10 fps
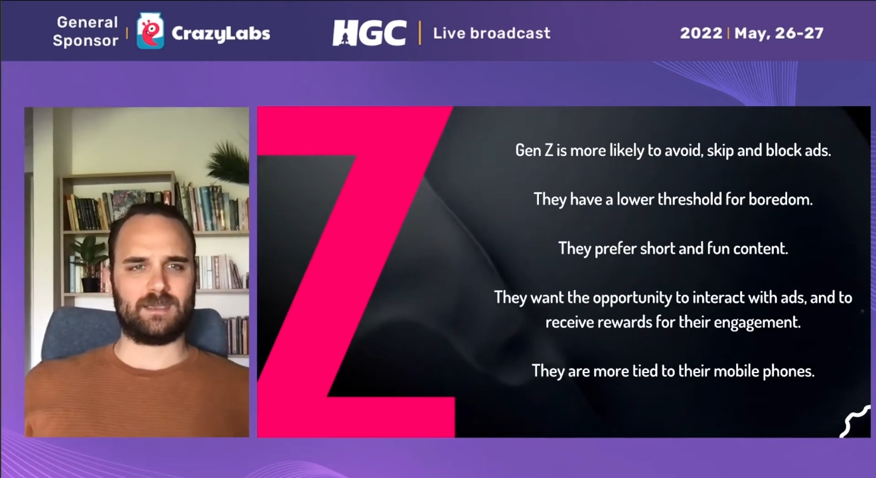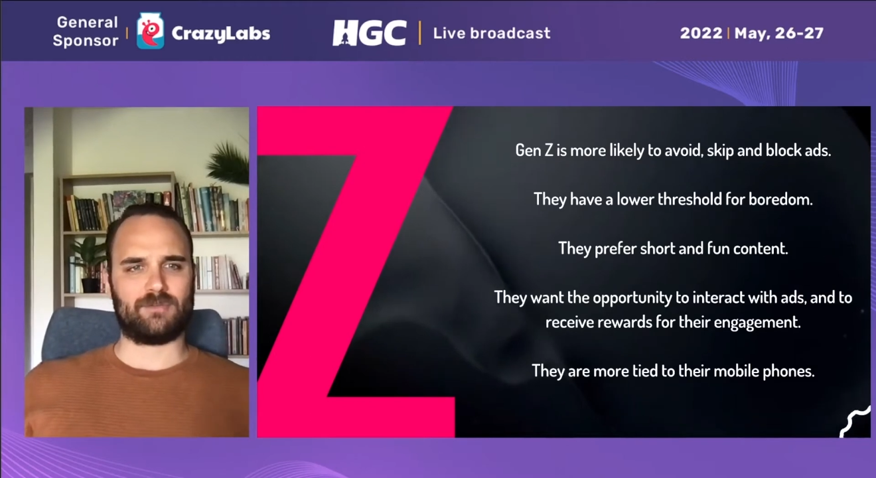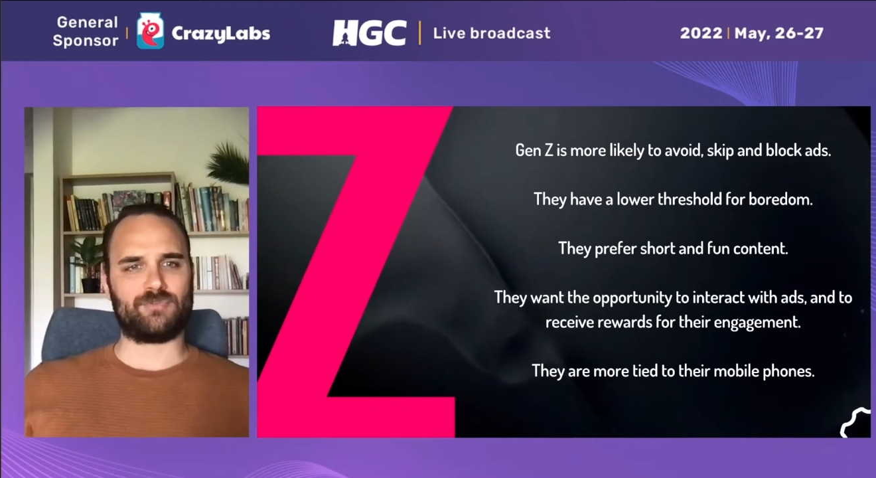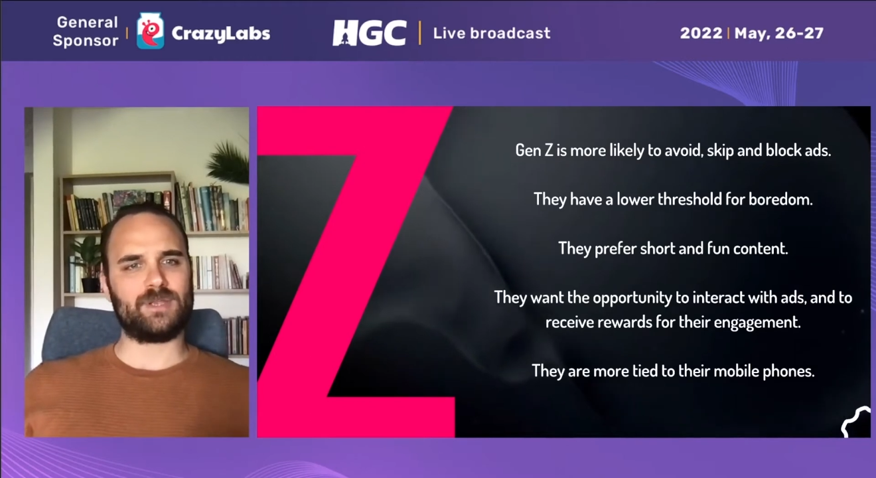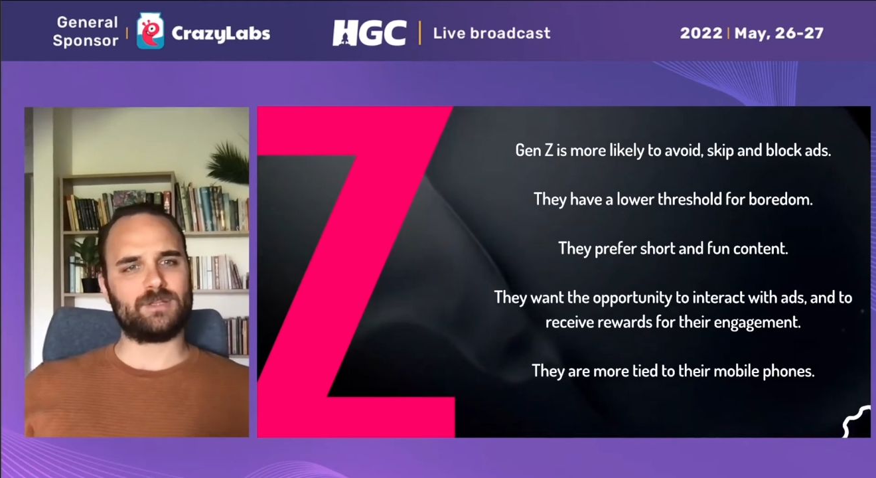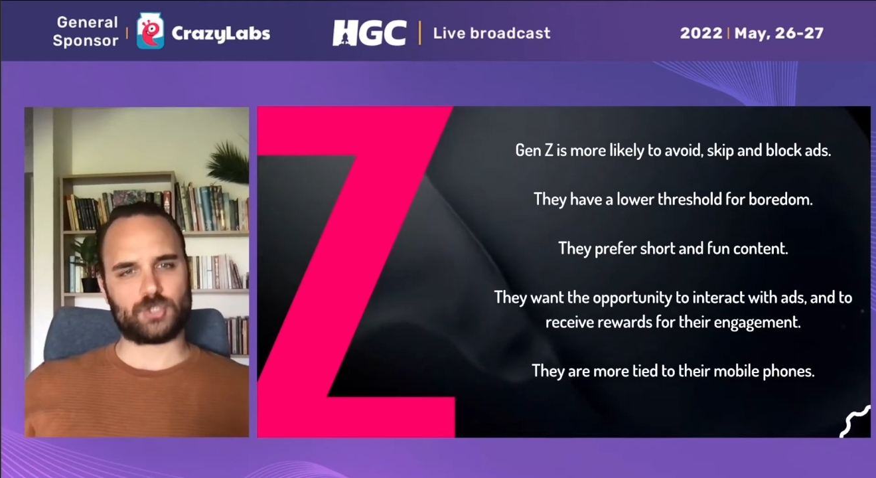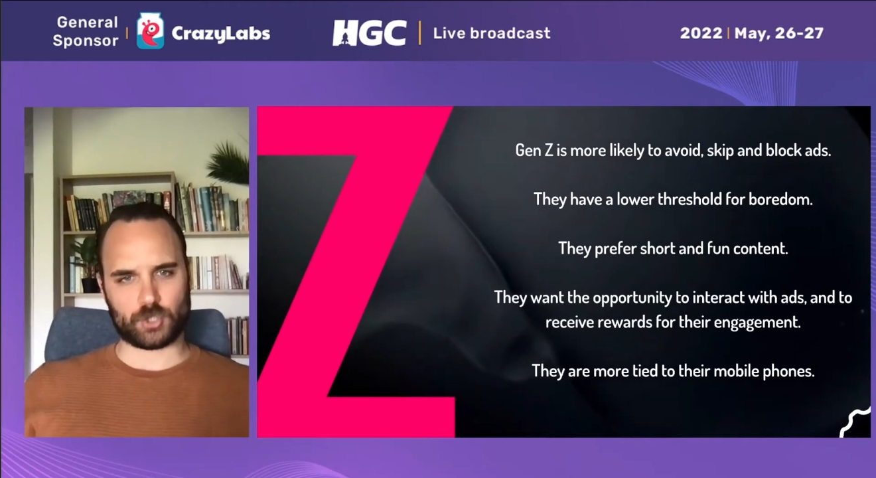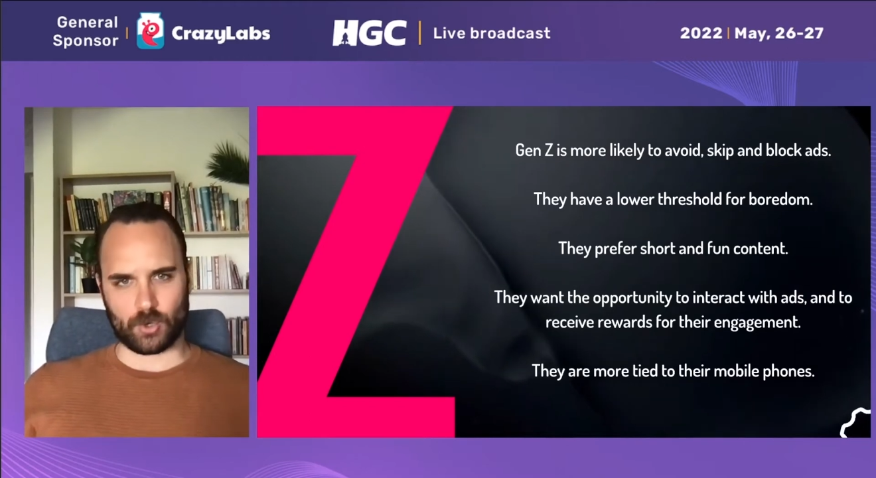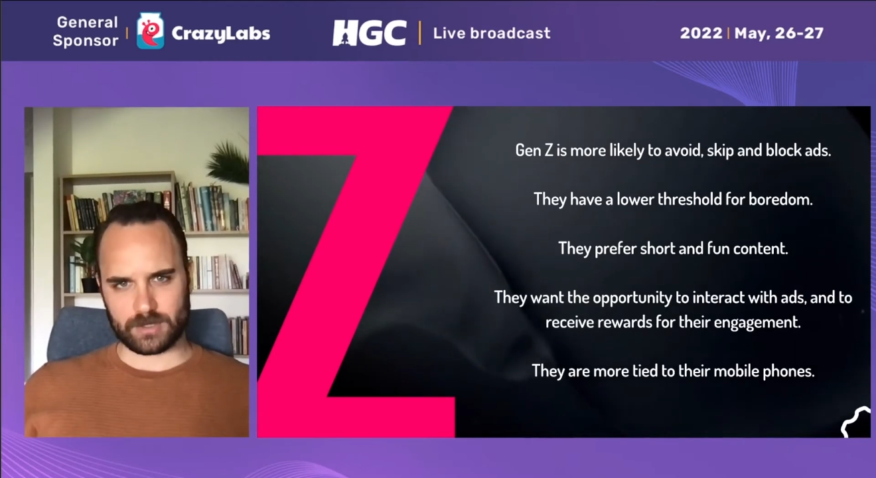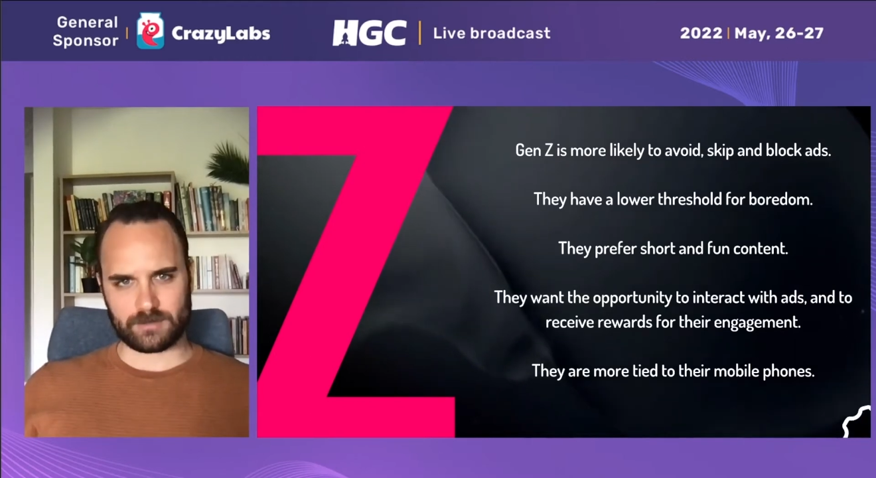a real
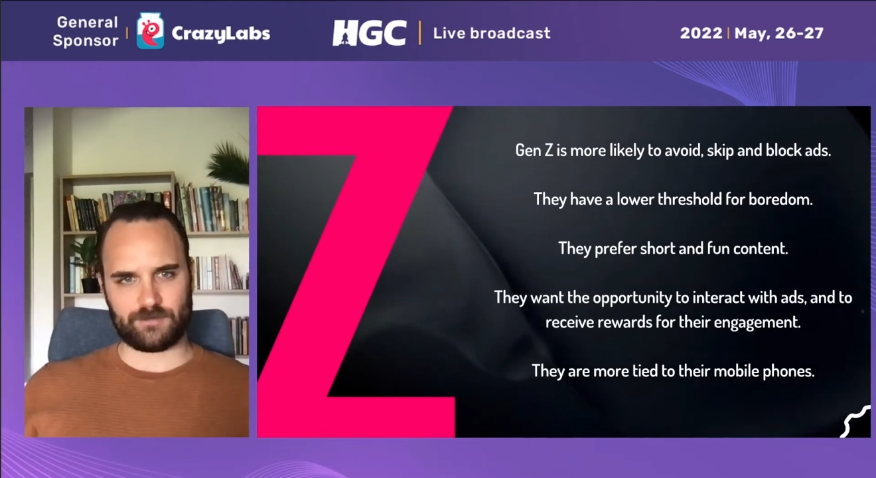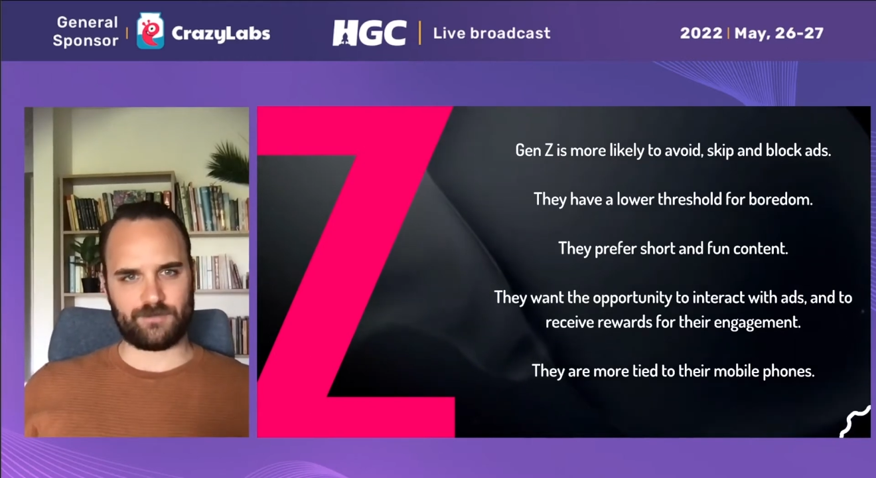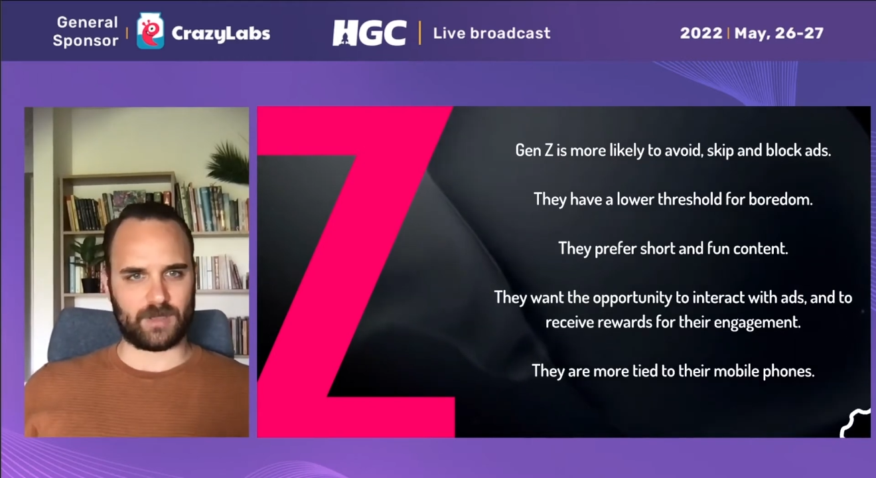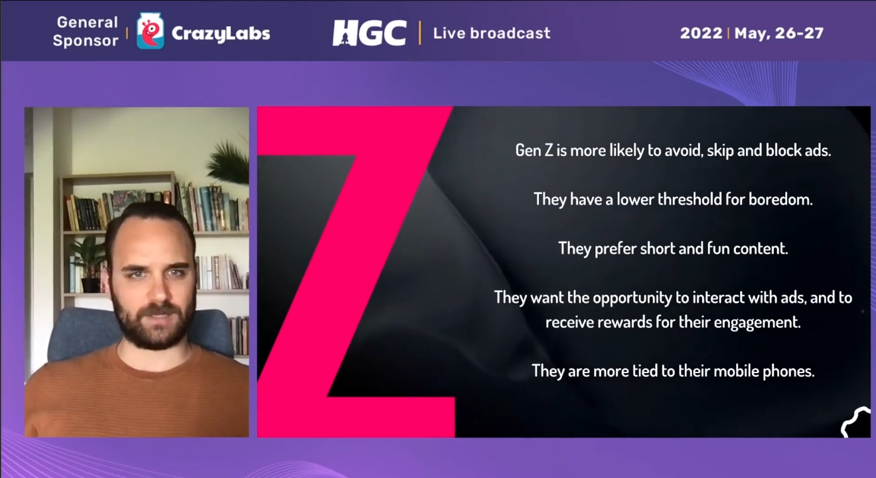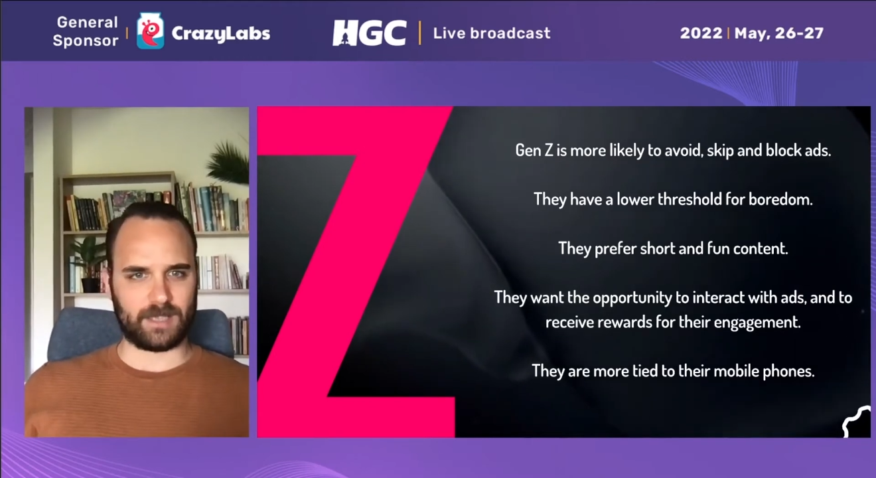short, fun,